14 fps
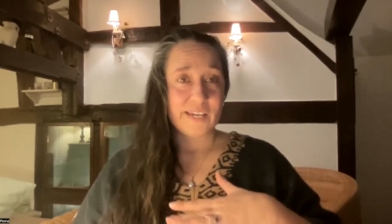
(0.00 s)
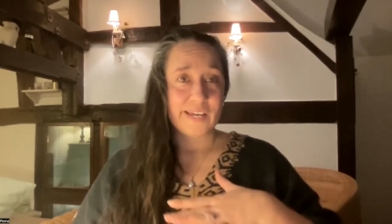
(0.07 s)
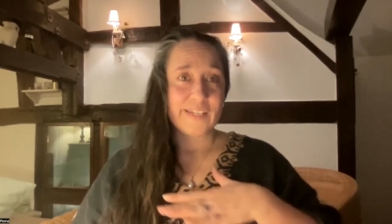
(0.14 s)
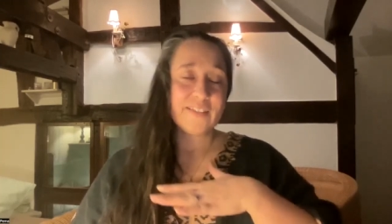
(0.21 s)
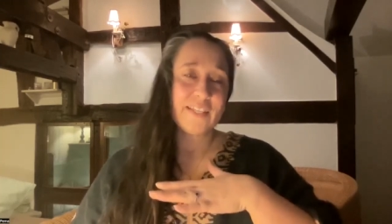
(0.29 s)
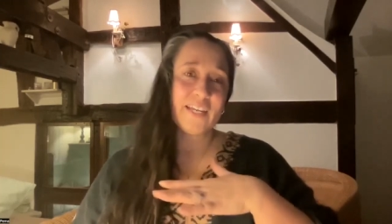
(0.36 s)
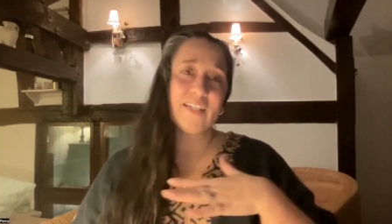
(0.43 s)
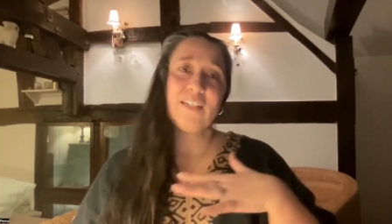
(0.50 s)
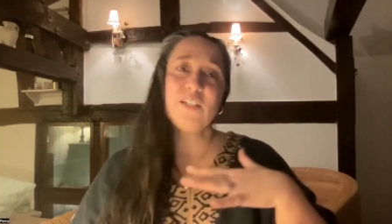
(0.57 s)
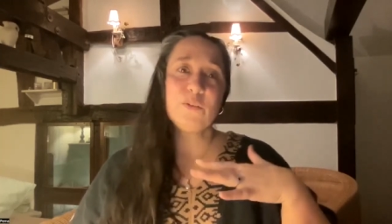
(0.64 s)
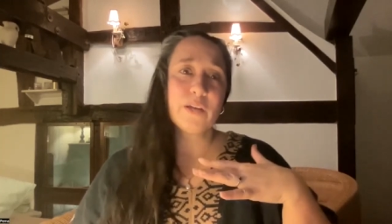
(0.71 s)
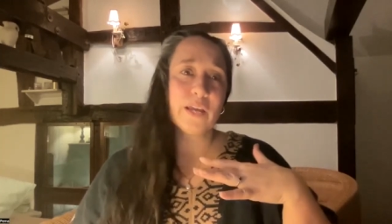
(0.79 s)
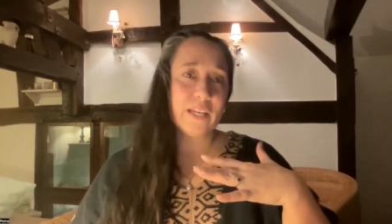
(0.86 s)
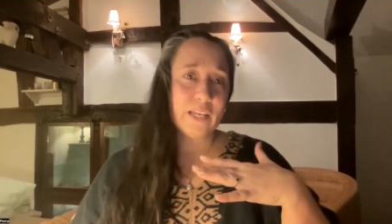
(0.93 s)
and then
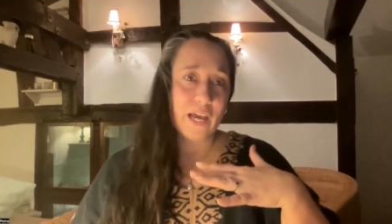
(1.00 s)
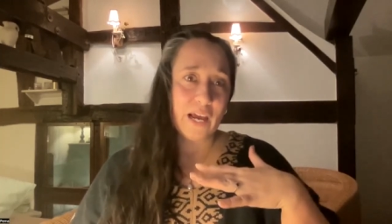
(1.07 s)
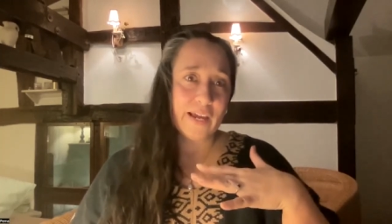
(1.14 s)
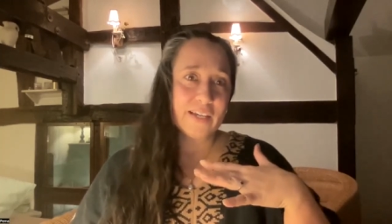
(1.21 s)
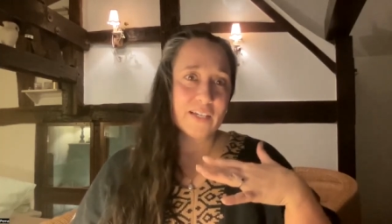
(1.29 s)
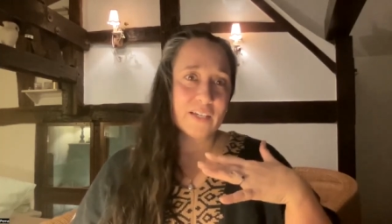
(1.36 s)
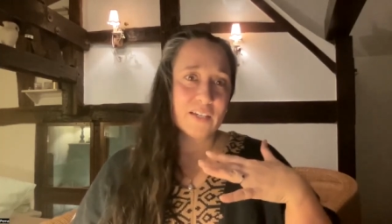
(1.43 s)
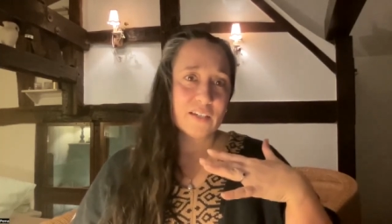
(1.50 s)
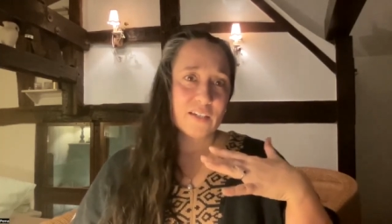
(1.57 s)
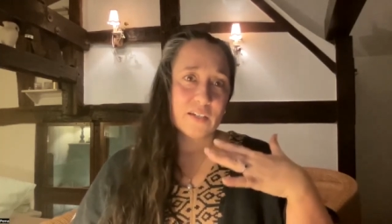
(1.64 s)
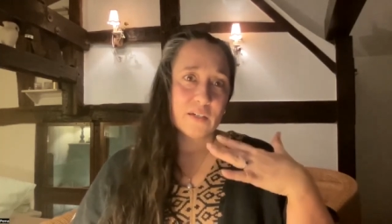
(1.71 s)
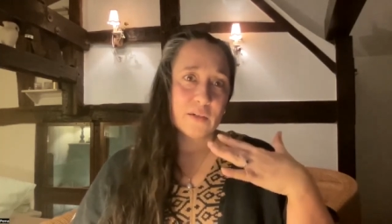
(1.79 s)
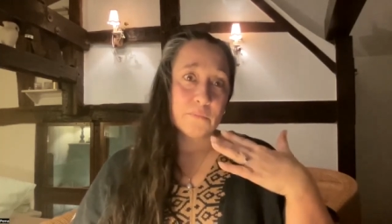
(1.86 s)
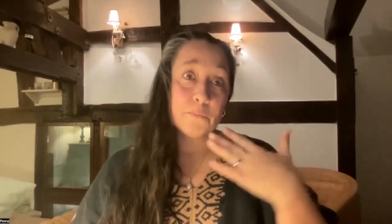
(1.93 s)
you can like
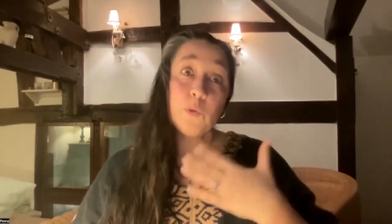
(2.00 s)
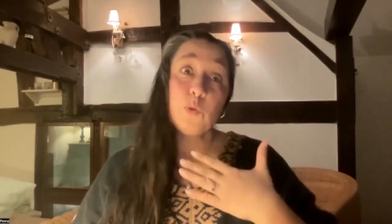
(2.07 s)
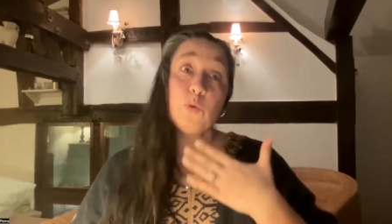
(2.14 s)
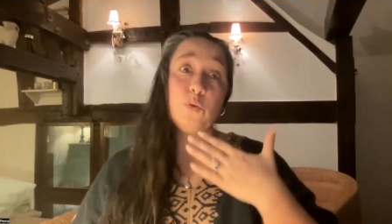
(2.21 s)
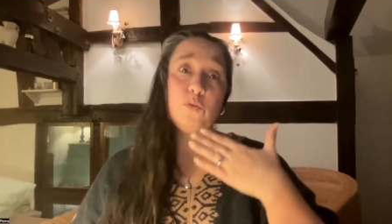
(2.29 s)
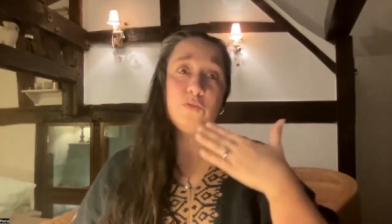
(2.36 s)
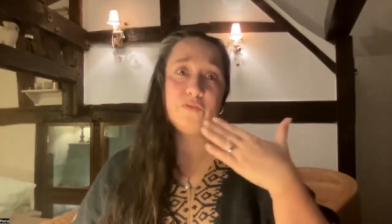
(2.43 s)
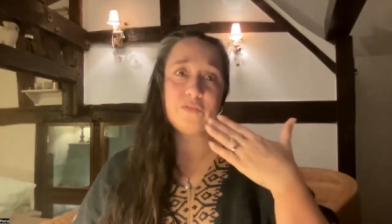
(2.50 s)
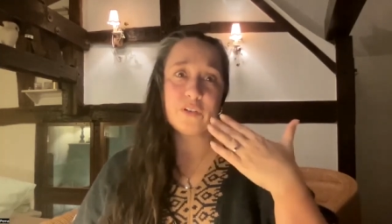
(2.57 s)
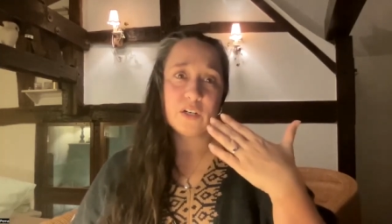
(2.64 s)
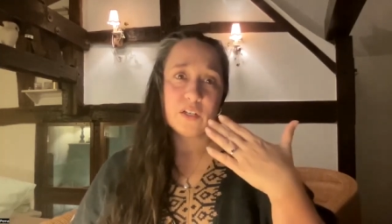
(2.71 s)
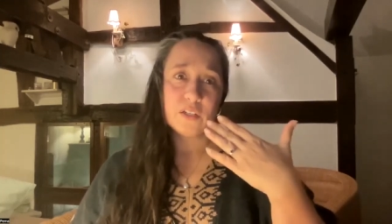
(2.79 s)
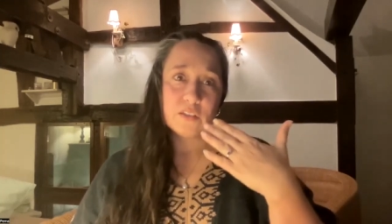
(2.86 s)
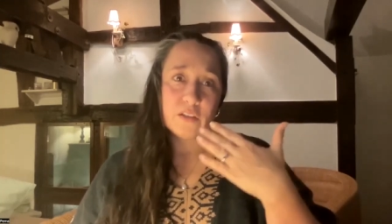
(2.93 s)
move
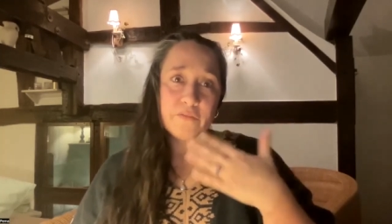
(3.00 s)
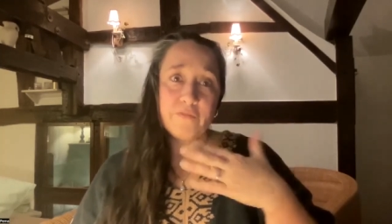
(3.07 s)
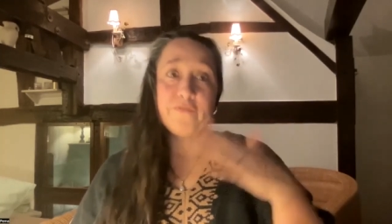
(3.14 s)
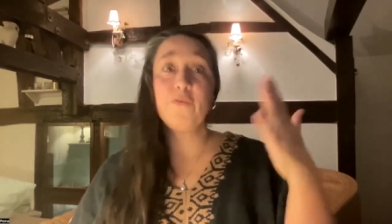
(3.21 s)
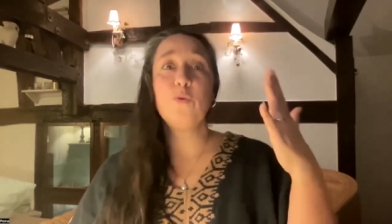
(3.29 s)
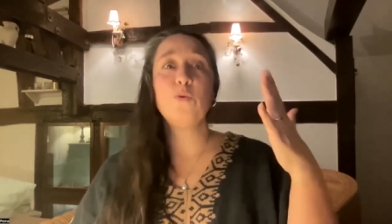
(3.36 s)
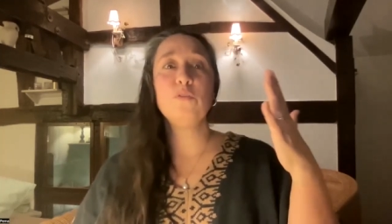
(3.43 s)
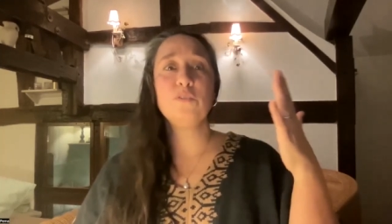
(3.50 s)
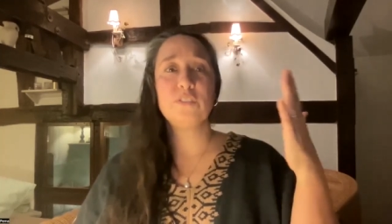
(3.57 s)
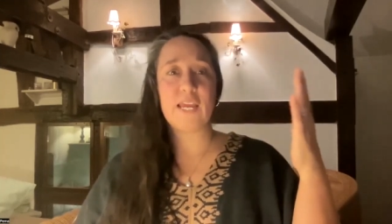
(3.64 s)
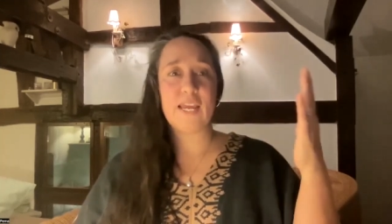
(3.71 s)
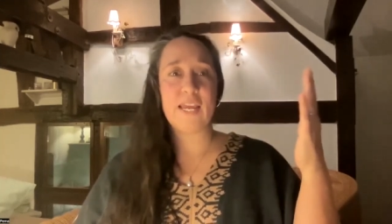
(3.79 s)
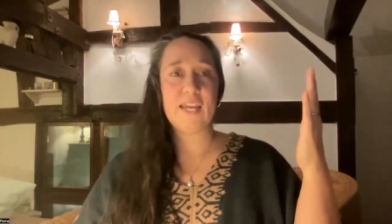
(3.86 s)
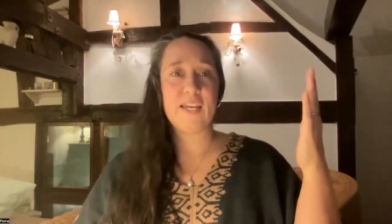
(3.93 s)
the full
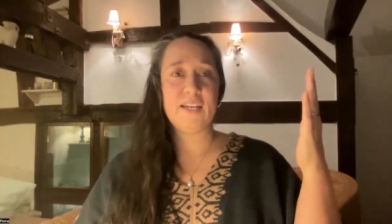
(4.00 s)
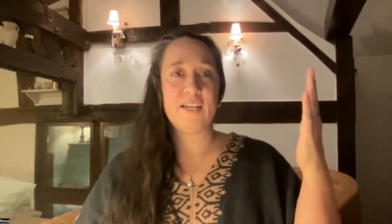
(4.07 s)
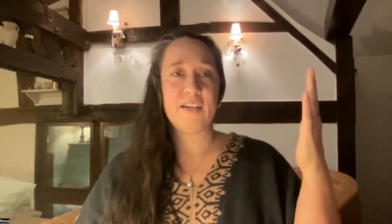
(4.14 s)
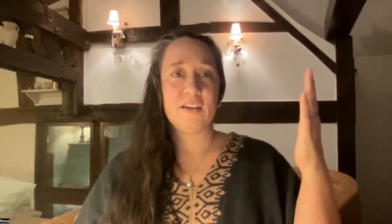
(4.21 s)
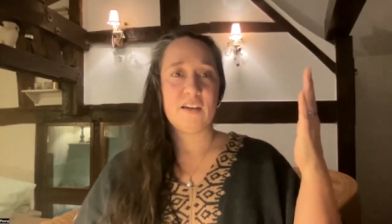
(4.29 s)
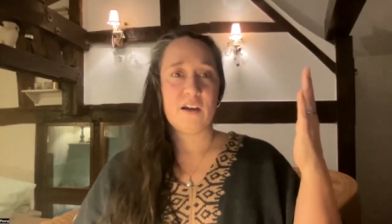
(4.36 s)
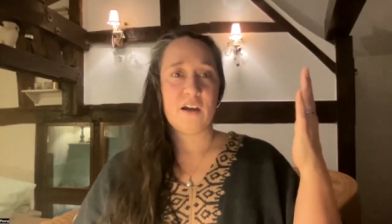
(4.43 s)
day